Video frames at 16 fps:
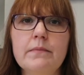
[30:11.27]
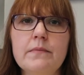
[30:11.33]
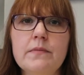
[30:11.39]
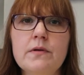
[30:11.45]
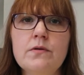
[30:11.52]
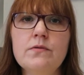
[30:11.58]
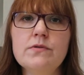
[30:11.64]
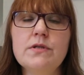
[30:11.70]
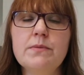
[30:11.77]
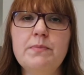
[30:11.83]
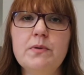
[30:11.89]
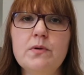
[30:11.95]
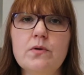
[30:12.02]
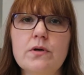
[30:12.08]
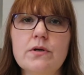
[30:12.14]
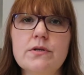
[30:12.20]
used the
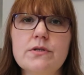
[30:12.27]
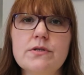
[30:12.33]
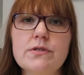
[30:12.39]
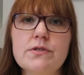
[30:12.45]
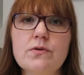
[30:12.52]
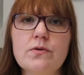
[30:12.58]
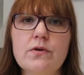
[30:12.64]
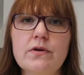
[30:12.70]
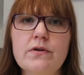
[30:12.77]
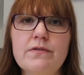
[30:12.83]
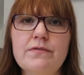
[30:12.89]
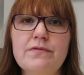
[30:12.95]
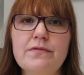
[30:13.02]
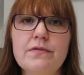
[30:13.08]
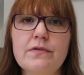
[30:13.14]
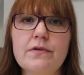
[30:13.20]
book to sort
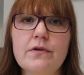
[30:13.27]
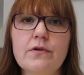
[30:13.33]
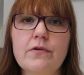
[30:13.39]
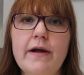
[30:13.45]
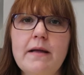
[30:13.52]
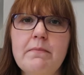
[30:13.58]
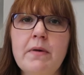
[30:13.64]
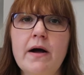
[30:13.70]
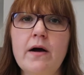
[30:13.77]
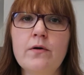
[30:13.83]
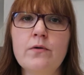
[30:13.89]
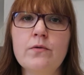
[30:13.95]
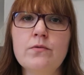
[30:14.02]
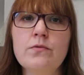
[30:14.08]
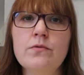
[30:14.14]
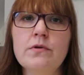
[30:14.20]
of create my
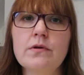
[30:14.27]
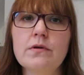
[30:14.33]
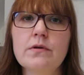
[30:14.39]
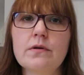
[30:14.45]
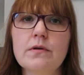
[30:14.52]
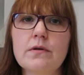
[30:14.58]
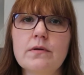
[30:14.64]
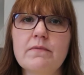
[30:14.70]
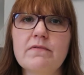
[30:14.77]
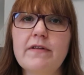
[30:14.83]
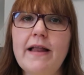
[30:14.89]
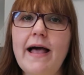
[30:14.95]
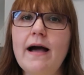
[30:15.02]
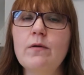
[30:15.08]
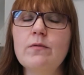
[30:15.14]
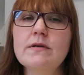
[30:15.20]
own
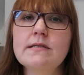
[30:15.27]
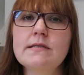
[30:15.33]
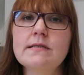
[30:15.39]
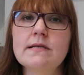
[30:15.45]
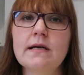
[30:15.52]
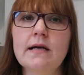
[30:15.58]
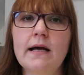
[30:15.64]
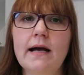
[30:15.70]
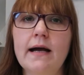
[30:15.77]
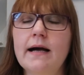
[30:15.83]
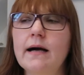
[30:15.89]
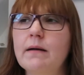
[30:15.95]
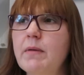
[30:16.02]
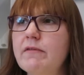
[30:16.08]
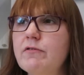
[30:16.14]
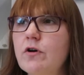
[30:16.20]
flowers.
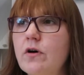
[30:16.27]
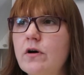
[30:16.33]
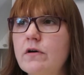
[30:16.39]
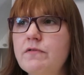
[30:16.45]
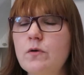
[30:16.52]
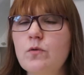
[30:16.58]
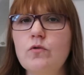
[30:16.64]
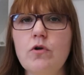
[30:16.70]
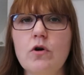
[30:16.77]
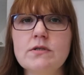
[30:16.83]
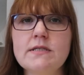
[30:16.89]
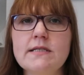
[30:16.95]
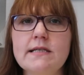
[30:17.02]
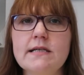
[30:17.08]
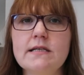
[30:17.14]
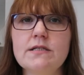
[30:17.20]
I've got a few
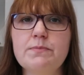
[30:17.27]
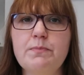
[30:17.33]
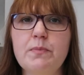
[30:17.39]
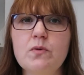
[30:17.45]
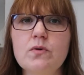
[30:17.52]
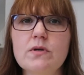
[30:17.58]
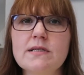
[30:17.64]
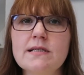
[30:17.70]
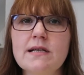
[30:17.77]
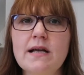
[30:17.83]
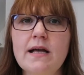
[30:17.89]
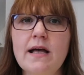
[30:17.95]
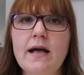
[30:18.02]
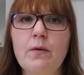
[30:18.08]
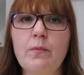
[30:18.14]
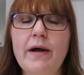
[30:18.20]
cross-stitch books
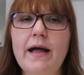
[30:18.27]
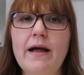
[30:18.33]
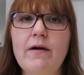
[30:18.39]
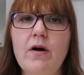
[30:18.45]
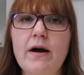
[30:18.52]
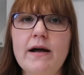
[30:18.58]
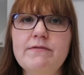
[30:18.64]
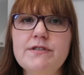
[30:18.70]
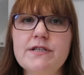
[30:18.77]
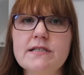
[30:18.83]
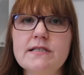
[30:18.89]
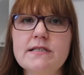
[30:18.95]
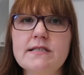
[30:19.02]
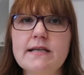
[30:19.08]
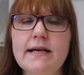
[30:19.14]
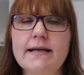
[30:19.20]
where I've
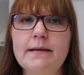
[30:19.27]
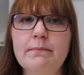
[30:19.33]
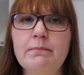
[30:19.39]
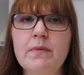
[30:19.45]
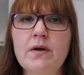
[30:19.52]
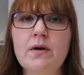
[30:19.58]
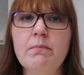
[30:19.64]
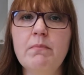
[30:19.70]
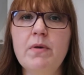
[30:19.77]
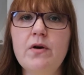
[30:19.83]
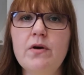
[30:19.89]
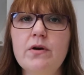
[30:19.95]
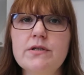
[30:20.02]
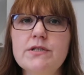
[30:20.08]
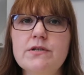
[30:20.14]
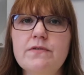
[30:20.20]
just
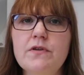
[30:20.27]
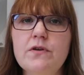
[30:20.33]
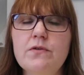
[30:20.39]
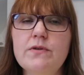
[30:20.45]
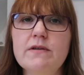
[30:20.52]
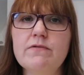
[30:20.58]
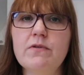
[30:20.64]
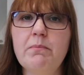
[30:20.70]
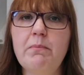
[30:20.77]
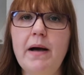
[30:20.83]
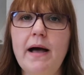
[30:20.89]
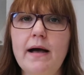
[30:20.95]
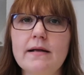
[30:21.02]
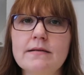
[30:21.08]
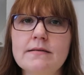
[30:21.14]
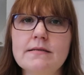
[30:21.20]
merged a few different
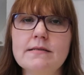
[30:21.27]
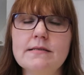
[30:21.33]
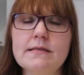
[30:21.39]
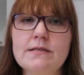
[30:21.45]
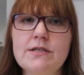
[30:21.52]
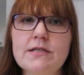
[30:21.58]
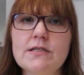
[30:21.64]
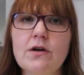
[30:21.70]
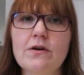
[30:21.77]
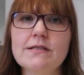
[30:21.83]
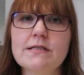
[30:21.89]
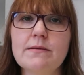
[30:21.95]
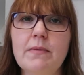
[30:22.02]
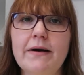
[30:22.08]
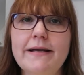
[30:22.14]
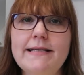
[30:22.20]
patterns and just got
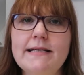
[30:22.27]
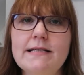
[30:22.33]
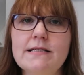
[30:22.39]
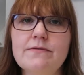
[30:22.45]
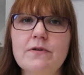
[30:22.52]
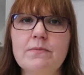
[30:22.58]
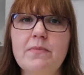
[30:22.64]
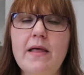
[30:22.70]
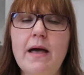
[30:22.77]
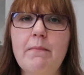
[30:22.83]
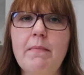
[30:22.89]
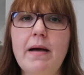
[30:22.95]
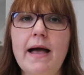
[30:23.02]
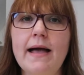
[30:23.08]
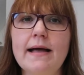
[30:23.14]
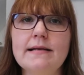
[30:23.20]
some ideas from
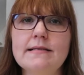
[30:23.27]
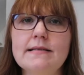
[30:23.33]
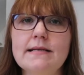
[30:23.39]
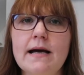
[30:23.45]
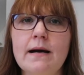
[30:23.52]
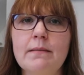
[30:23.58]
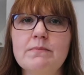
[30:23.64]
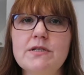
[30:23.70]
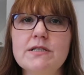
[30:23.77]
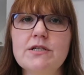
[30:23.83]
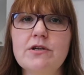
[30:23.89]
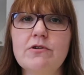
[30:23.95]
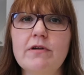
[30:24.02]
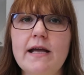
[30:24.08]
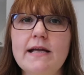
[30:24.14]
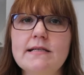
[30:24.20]
them, and just
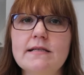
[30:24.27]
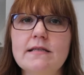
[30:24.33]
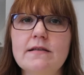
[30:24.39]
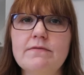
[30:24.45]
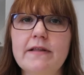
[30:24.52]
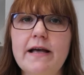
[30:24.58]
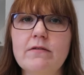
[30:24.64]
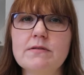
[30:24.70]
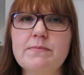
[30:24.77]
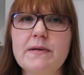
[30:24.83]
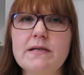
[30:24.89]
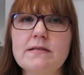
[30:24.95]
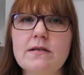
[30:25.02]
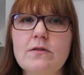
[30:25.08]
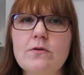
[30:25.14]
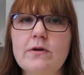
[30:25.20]
created the flowers
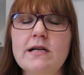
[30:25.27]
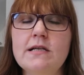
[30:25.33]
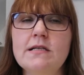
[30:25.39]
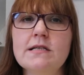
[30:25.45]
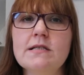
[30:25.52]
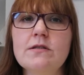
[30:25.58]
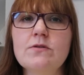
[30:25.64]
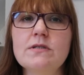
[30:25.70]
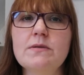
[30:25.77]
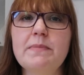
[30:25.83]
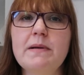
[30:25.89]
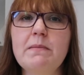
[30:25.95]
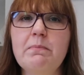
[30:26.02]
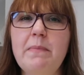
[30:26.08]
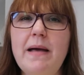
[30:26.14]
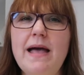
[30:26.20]
because I thought it just looked a
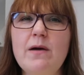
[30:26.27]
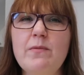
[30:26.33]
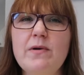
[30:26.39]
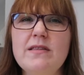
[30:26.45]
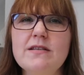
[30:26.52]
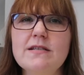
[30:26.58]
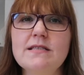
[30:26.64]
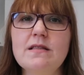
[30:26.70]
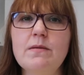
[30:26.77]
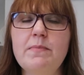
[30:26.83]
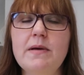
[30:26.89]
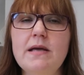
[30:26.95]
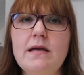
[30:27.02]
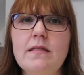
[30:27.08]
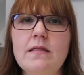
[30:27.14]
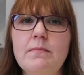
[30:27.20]
bit bare with just the
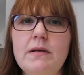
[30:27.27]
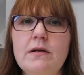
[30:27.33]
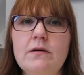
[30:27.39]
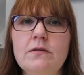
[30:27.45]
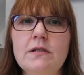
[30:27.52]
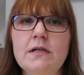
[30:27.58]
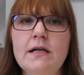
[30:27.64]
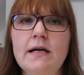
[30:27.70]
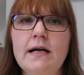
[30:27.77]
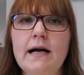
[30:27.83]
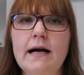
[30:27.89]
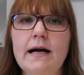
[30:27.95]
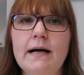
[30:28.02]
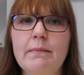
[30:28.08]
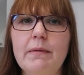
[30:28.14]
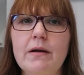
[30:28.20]
bee in the middle,
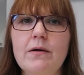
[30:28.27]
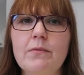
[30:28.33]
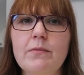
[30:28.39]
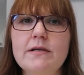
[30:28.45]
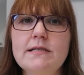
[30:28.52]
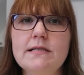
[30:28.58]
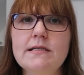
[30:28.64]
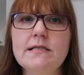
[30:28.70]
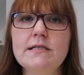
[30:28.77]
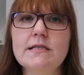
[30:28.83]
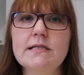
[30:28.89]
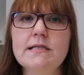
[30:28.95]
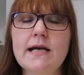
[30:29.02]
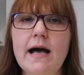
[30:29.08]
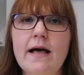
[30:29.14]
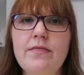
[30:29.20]
and I wanted to
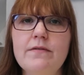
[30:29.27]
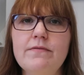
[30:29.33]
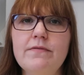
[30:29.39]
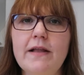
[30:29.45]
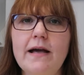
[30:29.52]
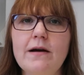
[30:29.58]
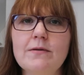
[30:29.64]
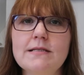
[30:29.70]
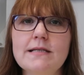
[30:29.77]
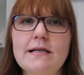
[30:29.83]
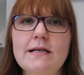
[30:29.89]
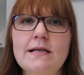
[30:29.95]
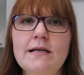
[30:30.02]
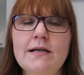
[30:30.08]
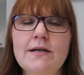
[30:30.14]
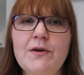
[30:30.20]
just add the flowers
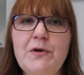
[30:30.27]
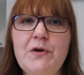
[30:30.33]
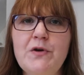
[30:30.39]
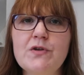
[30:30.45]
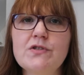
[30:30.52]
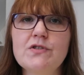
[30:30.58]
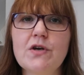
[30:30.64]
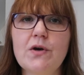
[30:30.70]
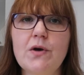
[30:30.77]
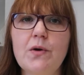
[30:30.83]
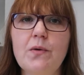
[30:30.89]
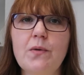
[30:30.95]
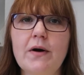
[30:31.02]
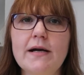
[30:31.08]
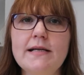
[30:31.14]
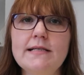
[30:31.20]
in,
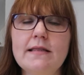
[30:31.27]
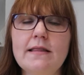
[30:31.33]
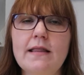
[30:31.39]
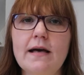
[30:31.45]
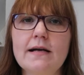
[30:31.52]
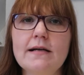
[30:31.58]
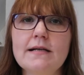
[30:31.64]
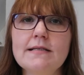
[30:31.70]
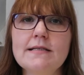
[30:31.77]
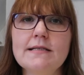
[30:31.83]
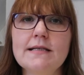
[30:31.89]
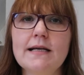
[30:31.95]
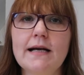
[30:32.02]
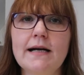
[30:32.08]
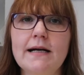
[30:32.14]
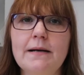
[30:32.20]
so I did that.
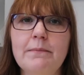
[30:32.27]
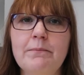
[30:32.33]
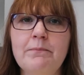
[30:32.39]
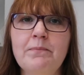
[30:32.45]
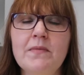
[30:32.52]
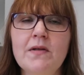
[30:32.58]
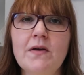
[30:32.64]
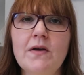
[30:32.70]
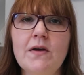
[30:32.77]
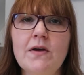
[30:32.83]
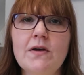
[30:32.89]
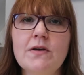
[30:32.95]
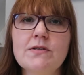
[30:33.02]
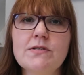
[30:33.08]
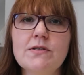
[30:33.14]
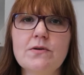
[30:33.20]

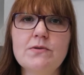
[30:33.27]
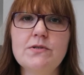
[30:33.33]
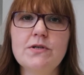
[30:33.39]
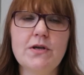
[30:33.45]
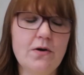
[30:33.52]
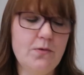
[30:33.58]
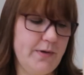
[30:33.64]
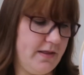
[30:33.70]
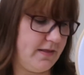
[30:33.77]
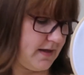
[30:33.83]
So to go with